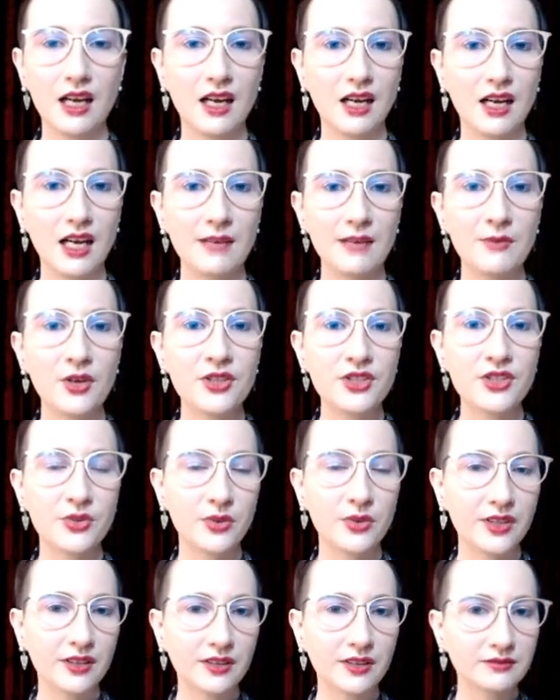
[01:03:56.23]
I'm on
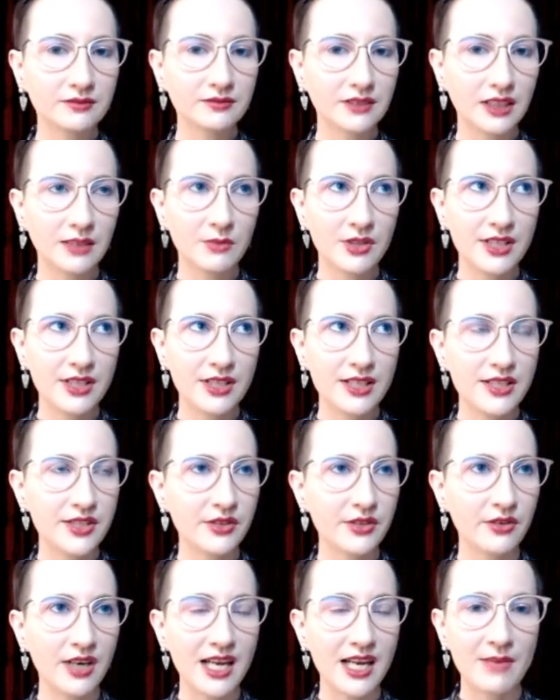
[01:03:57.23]
Twitter. I'm on
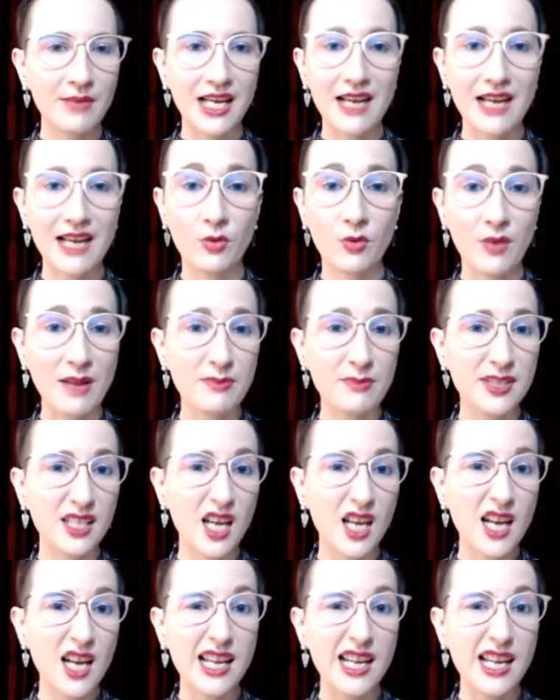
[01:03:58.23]
Instagram. I have a website.